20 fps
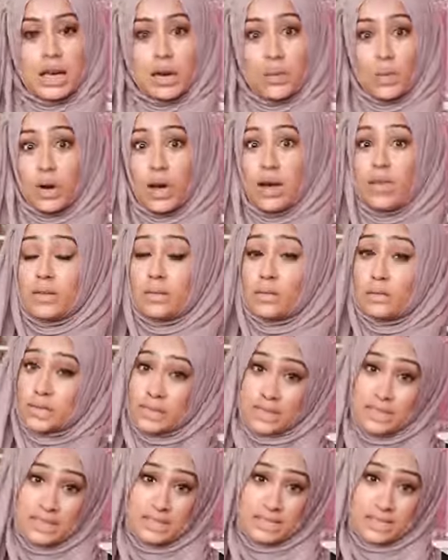and wear them
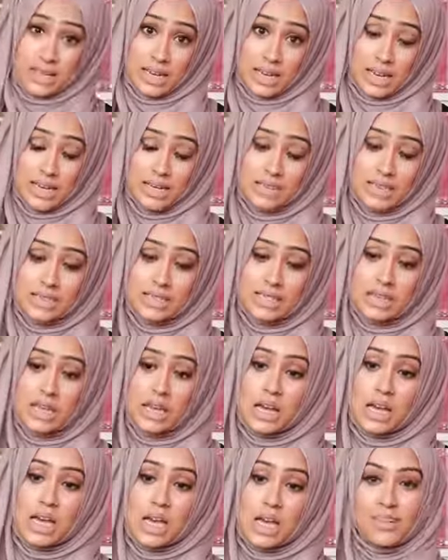with the skirt.
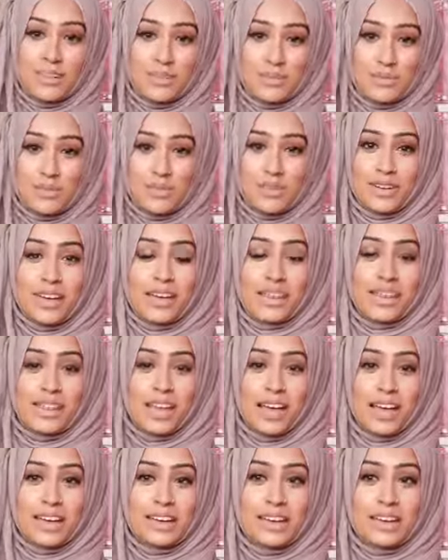That's my friend.
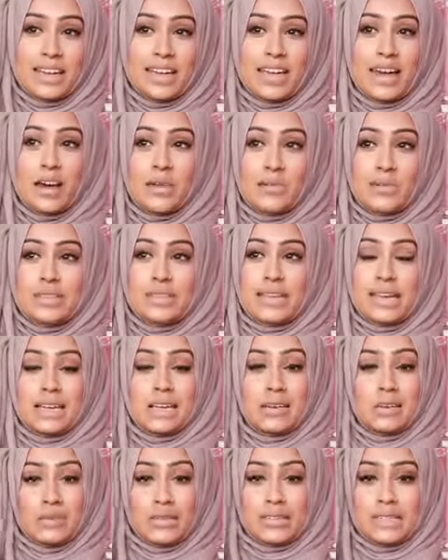Thirdly, I would
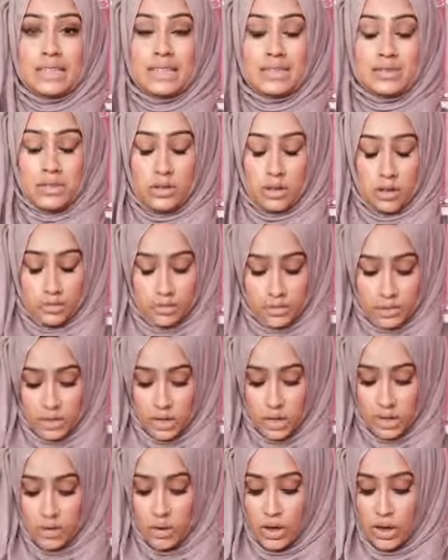say long sleeves tops.
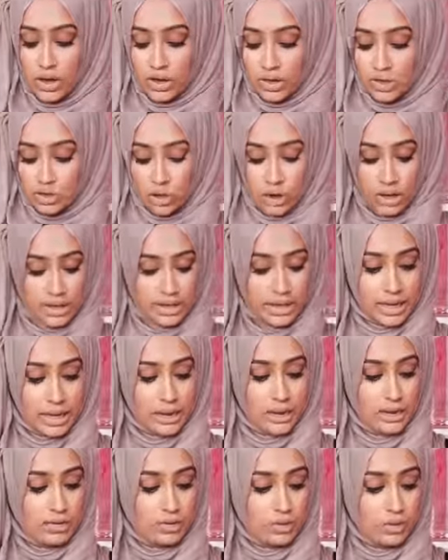So try and
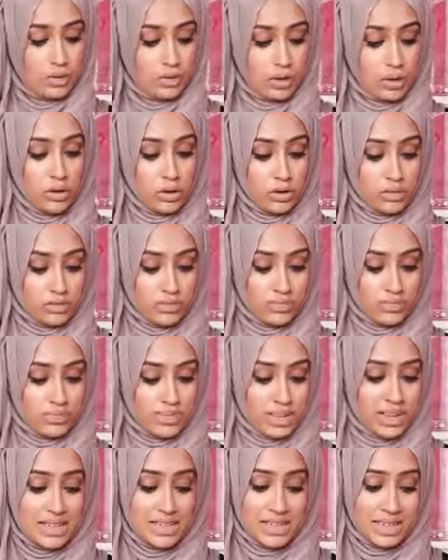I've got one on
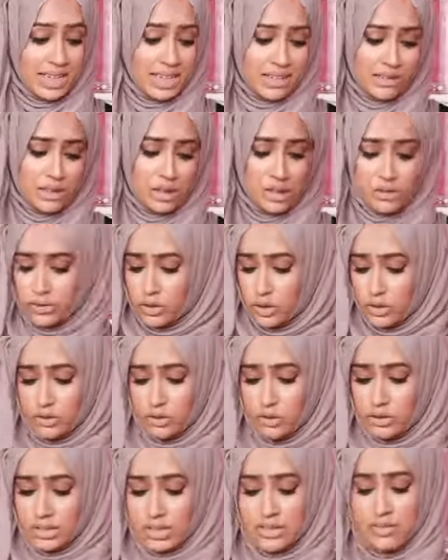under here, even though I've got a
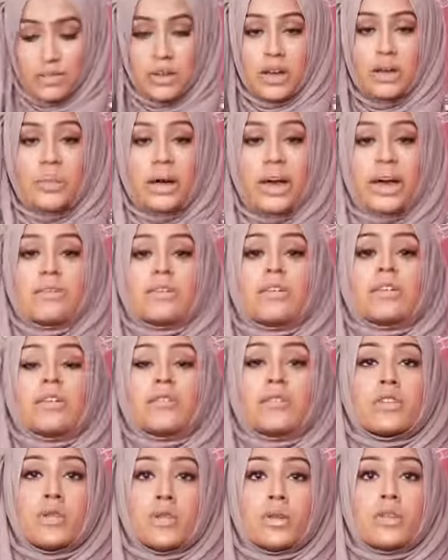full sleeve abaya one,
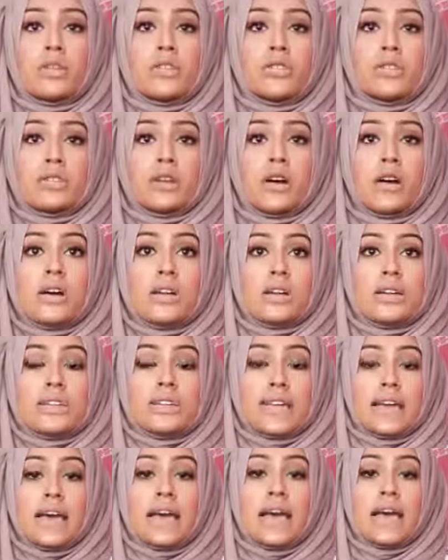I've got one on
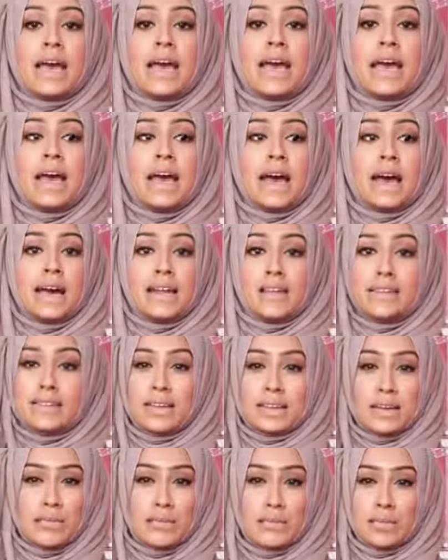under here, and it's
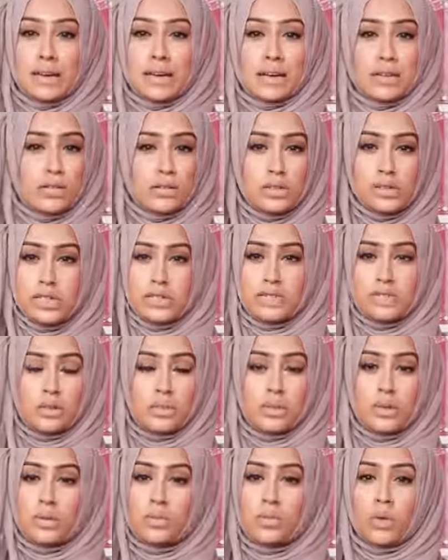like a black long sleeve
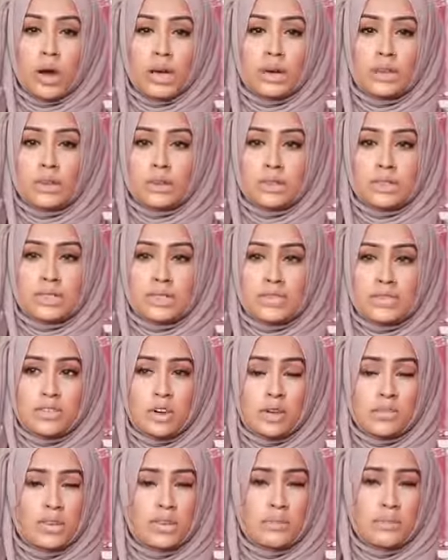top and a white long sleeve
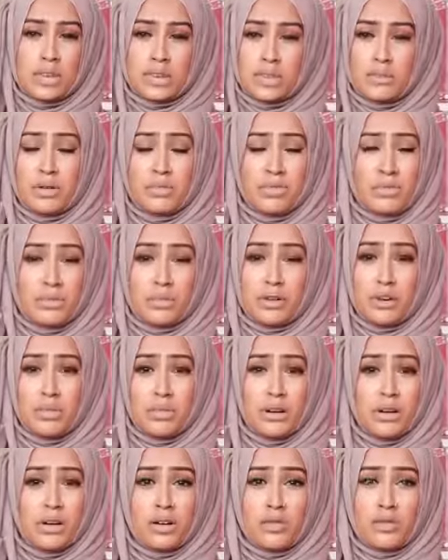top. You can pick them up from
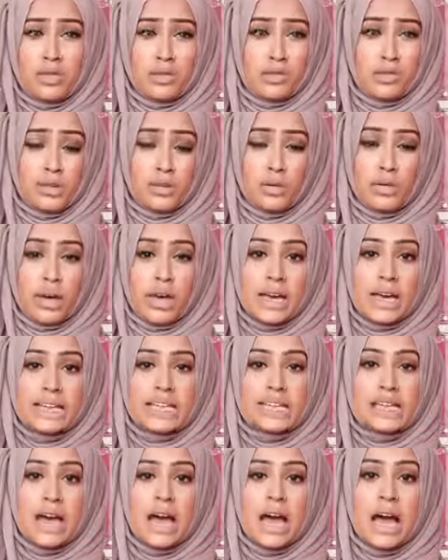Primark for a few
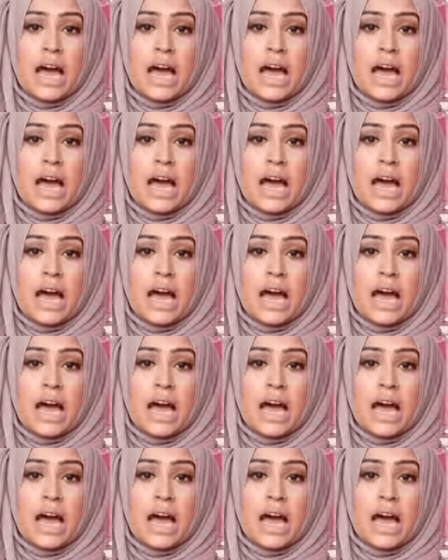quid.